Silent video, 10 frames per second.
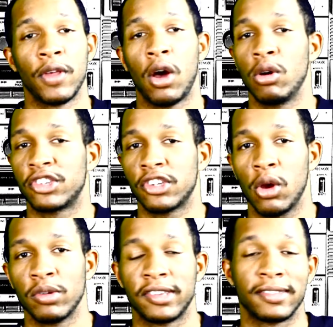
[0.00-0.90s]
the whole
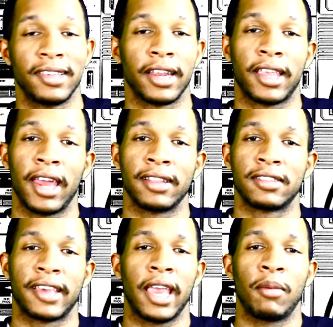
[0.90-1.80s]
show is just dedicated
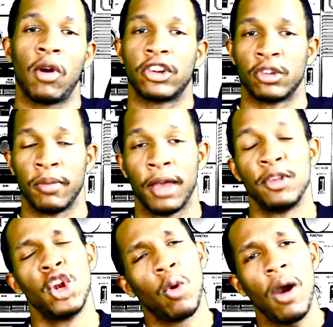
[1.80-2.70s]
to Cam Archer, man.
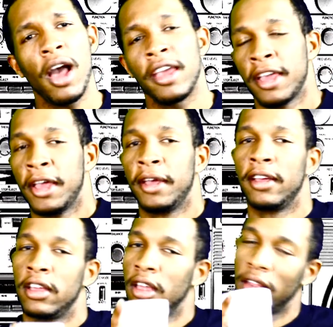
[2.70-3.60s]
You know why?
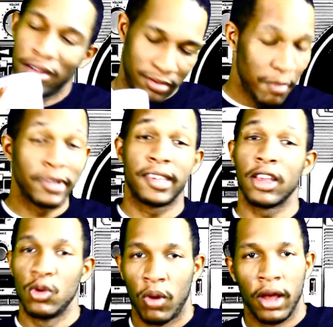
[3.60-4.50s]
I'm going to
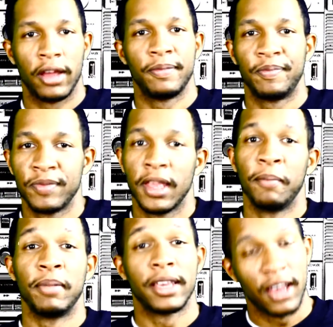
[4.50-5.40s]
tell you why.
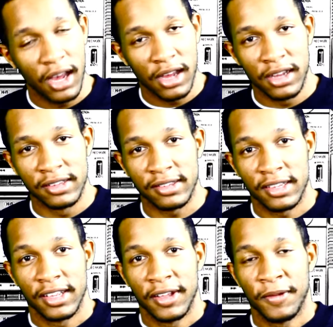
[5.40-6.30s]
Because,
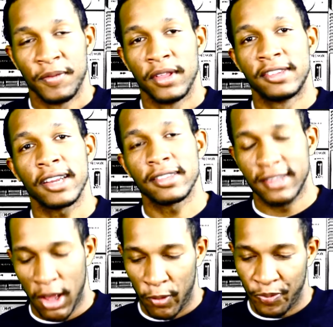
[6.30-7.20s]
check
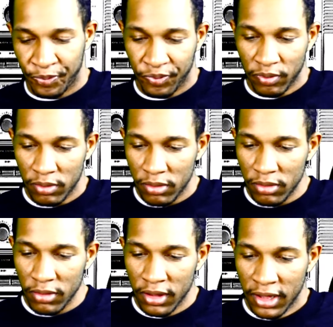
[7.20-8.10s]
this out,
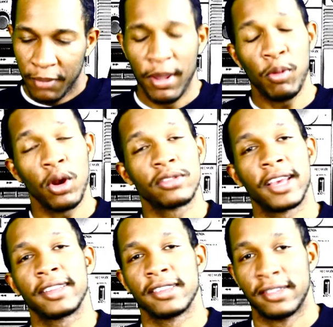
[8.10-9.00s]
people don't
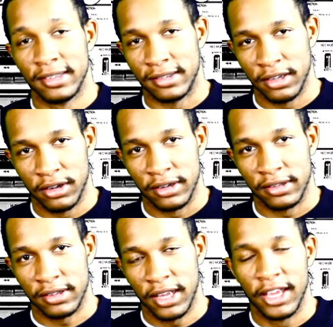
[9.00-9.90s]
take this shit
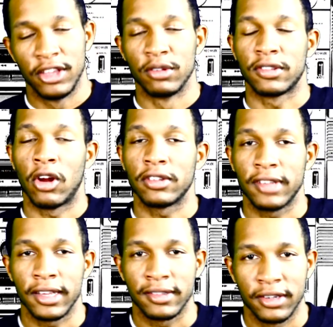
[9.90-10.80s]
serious, and you'll start
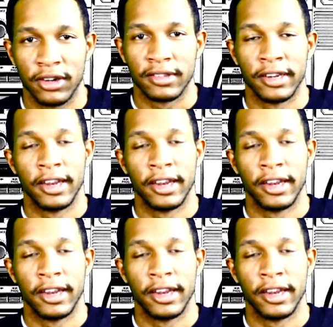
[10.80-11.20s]
to take it serious